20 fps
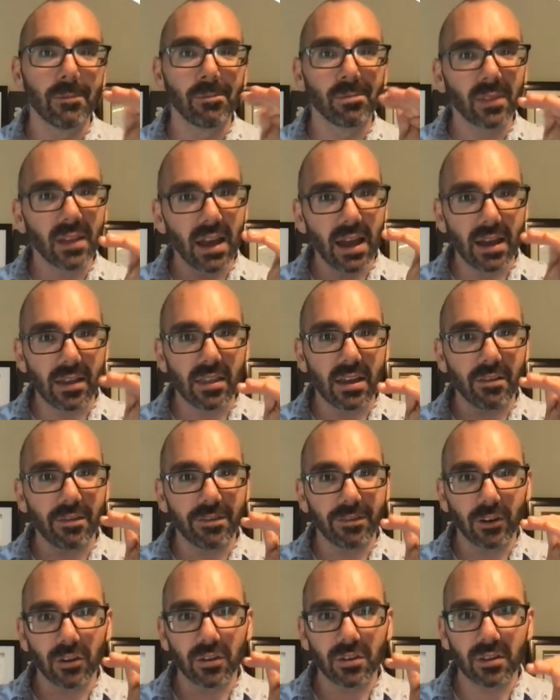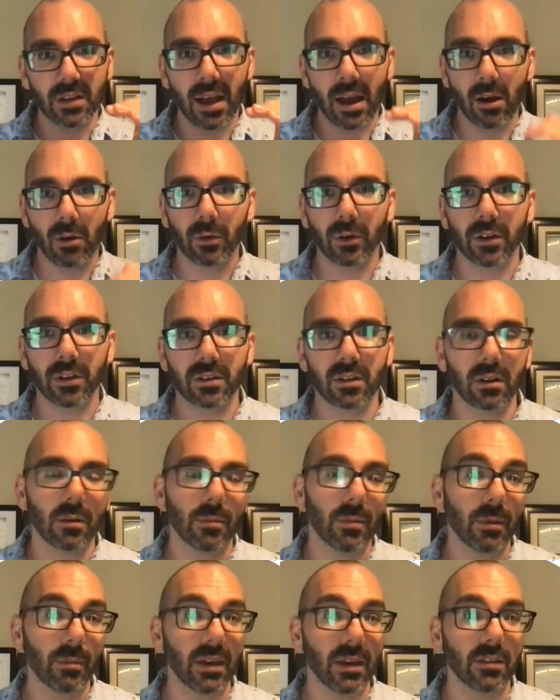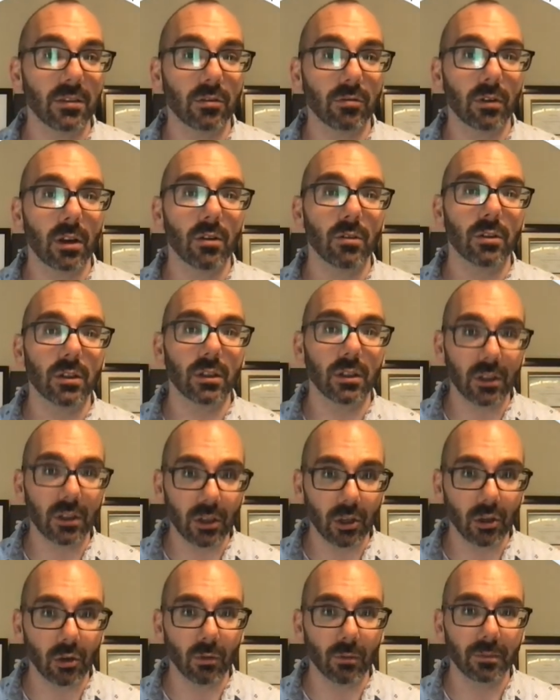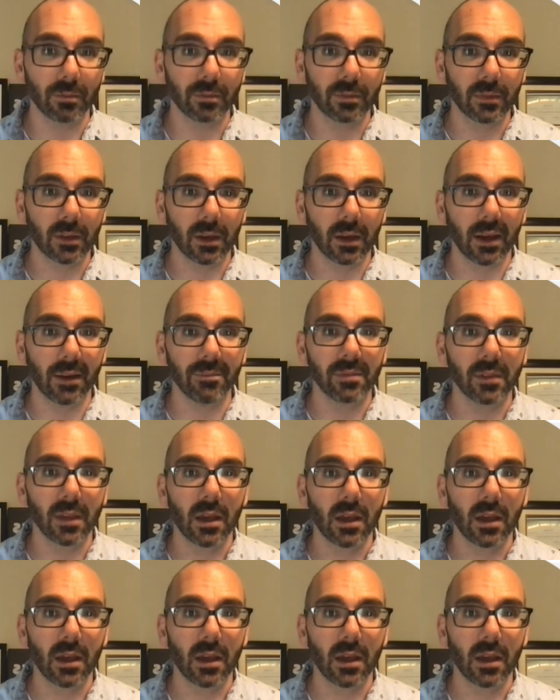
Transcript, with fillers: uh, that first hour is going to be based around you. Okay.